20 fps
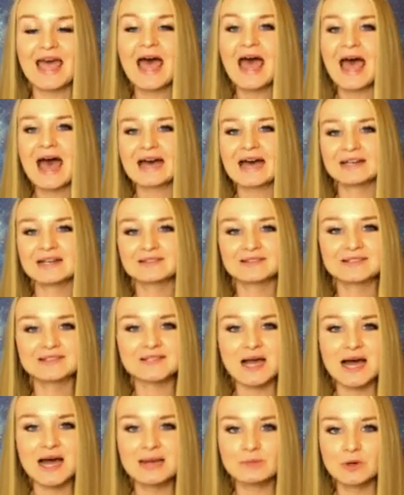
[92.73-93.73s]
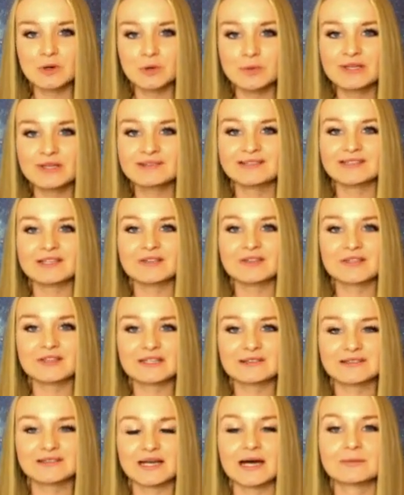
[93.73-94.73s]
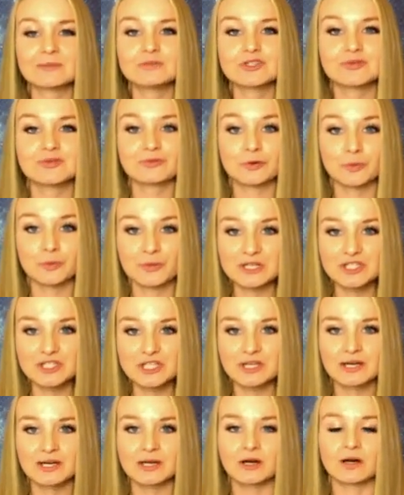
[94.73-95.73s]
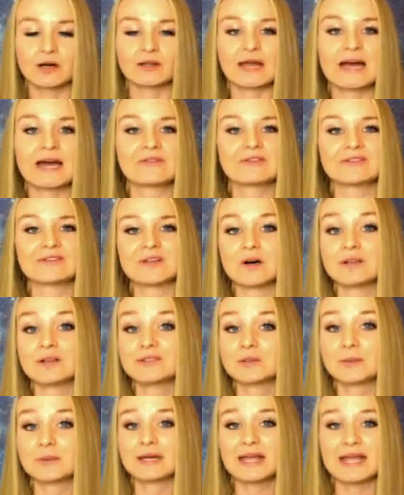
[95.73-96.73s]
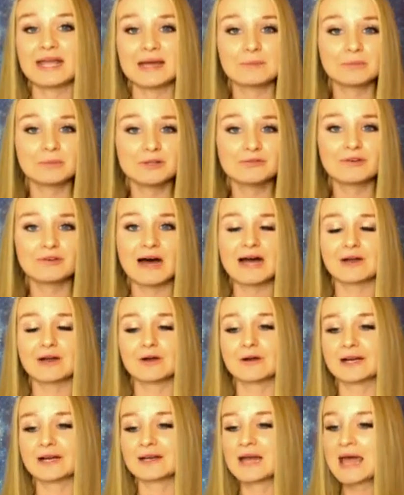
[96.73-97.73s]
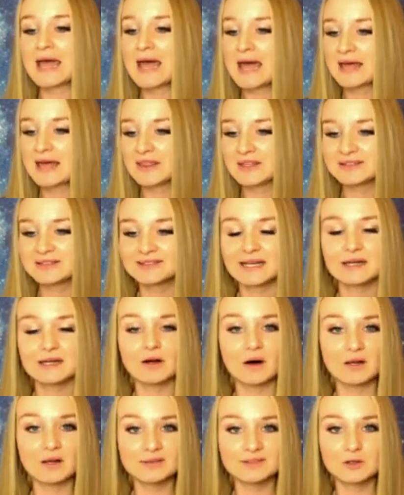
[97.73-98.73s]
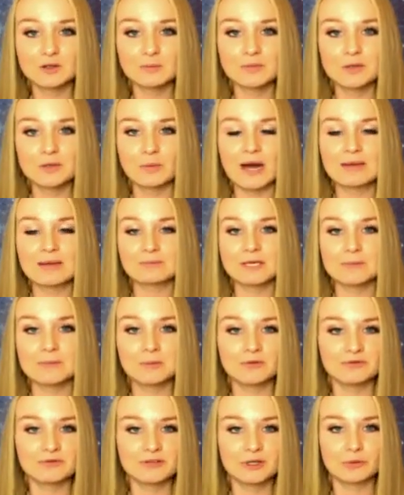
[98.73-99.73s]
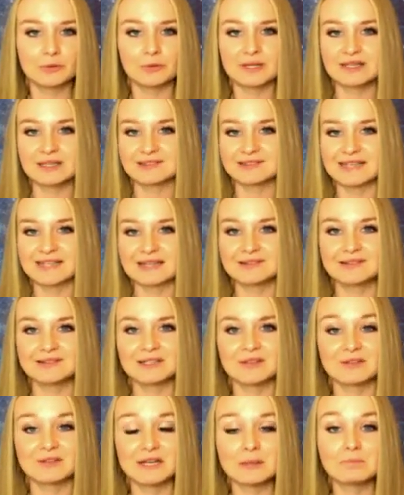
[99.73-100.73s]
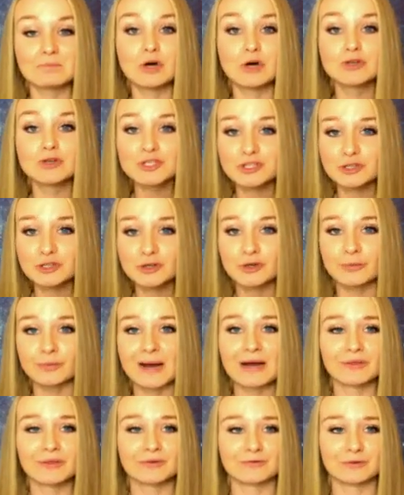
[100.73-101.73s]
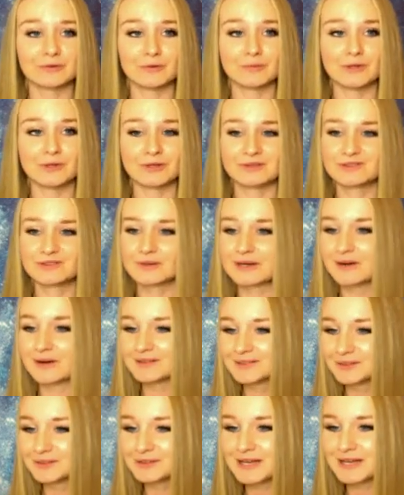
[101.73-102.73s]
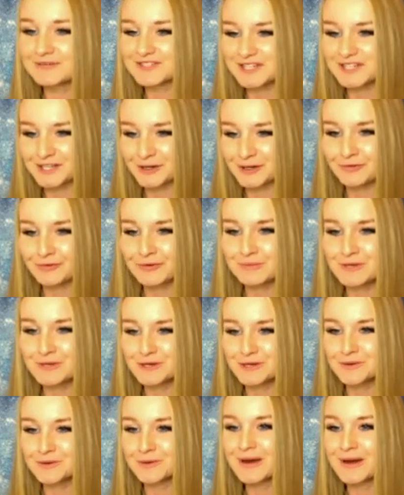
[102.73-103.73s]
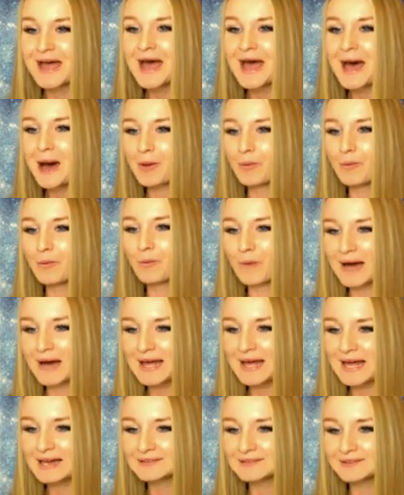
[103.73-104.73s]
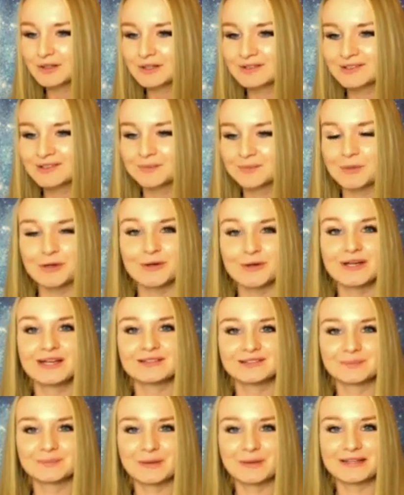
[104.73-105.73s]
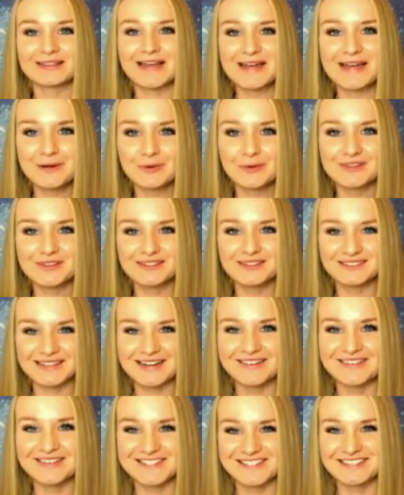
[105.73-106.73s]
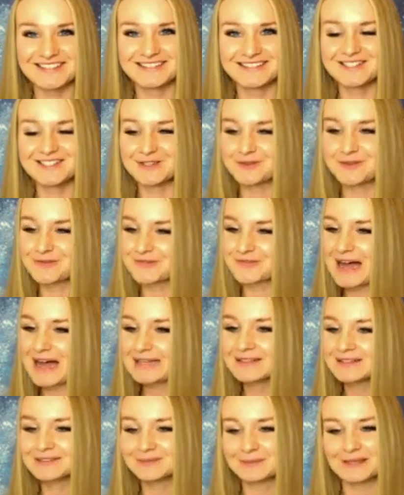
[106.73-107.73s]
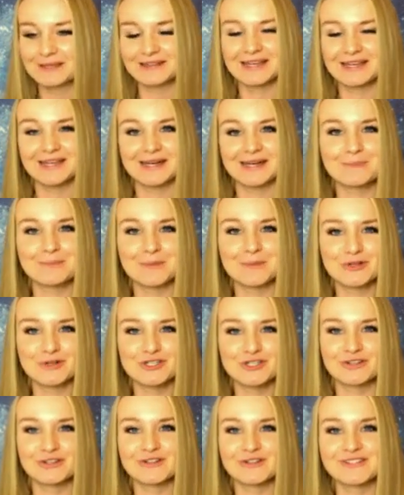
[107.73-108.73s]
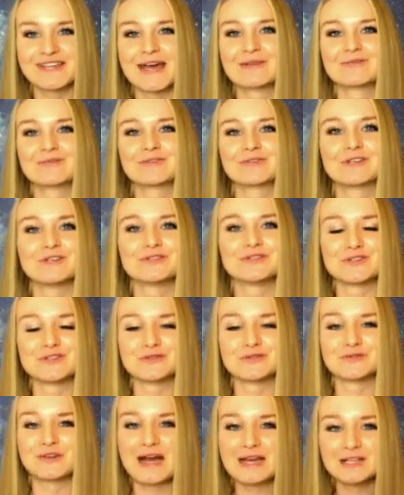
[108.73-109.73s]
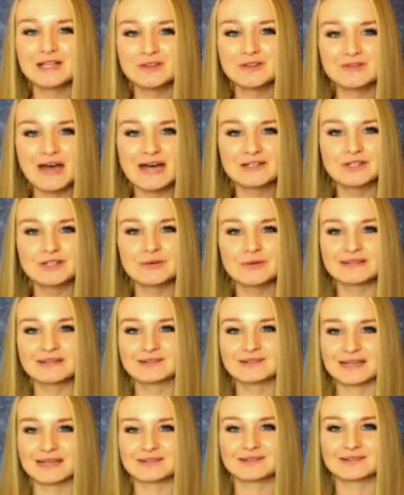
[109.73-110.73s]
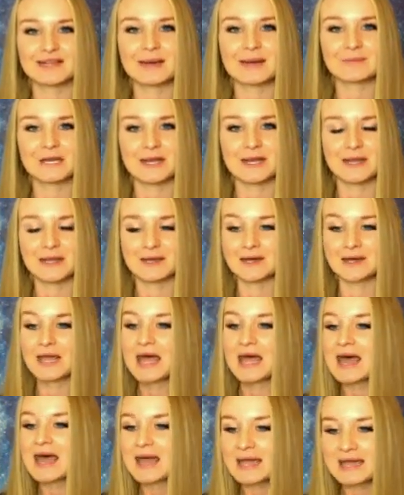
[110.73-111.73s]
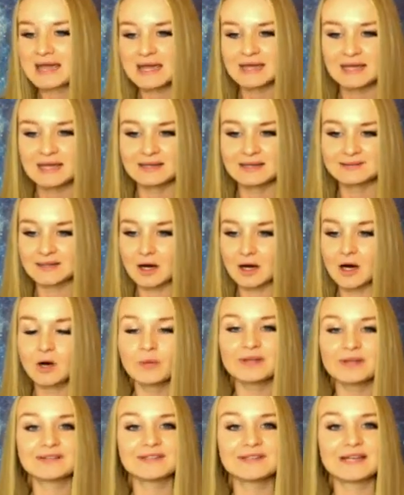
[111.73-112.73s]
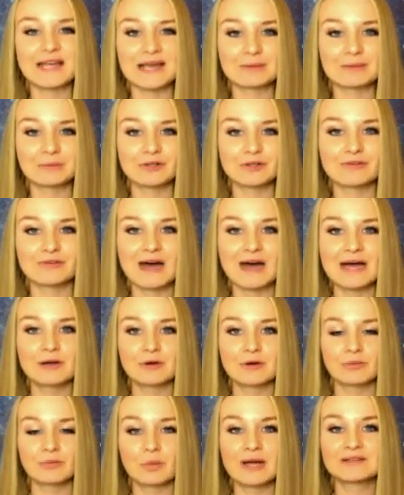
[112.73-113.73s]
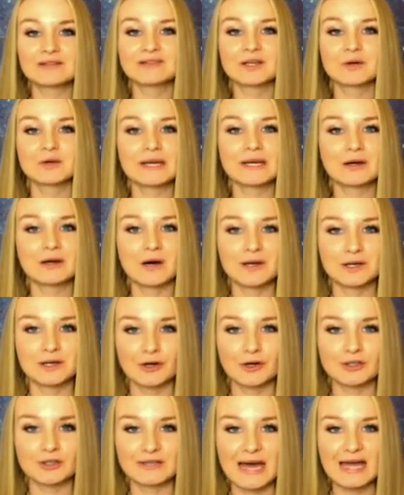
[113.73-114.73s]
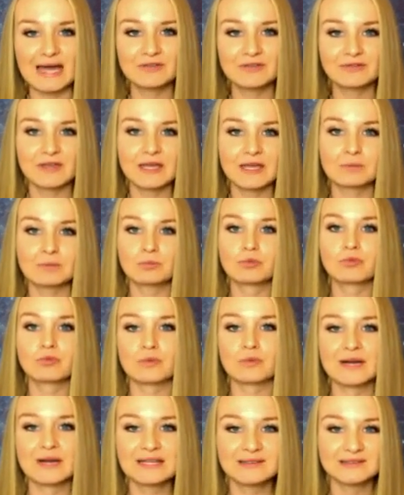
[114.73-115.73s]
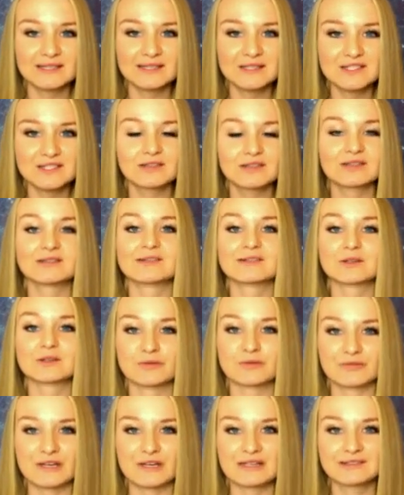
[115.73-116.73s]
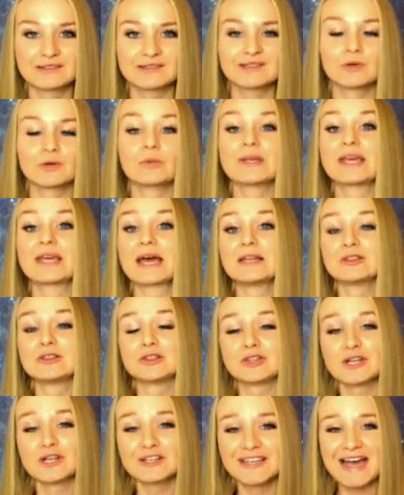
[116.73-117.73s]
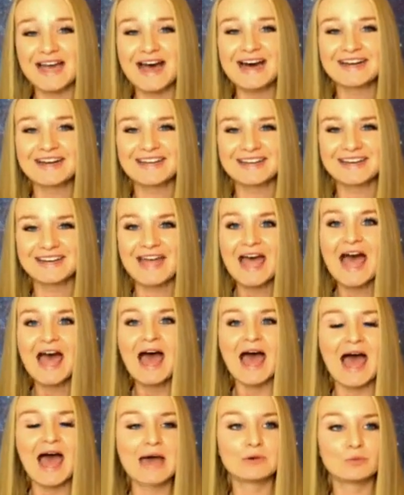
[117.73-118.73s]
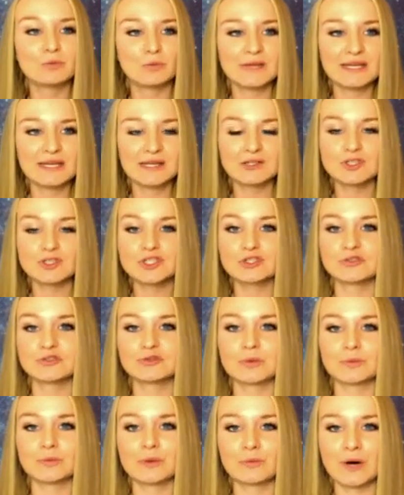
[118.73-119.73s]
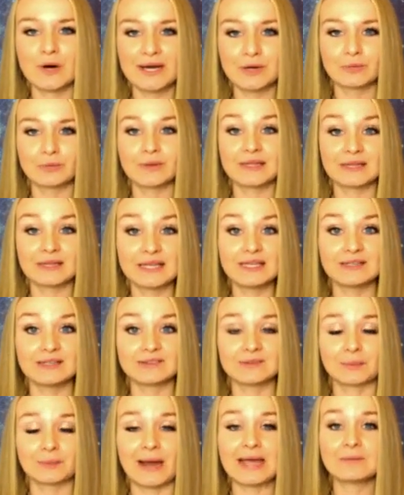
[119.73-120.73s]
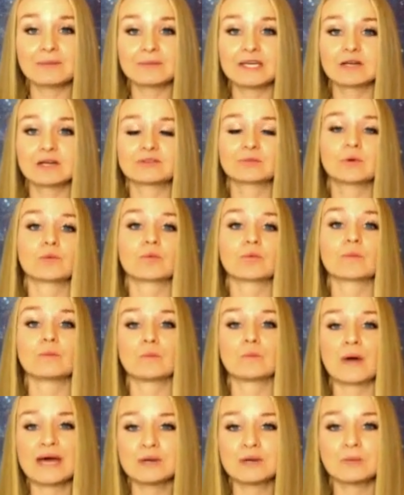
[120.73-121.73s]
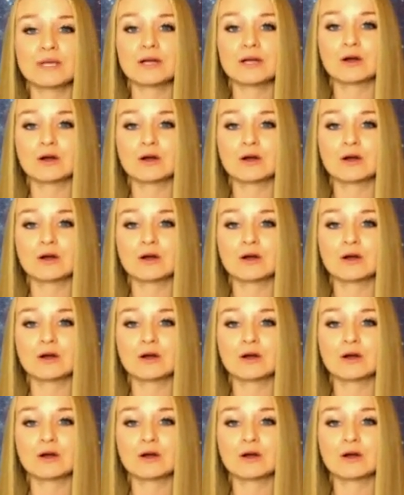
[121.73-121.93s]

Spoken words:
And it's a time where we see things come to fruition in our life. It's also an amplifier. And this can also be why people feel really sensitive and emotional around the full moon. So I'd also love to hear from you. What has your experience been like with these energies? Do you find it's been like an emotional time for you? Do you find you've had new insights coming in? It's always an amplifier of what's going on in our life. It brings it to the surface so we can look at it and we can choose what we want to release, right? Because when we are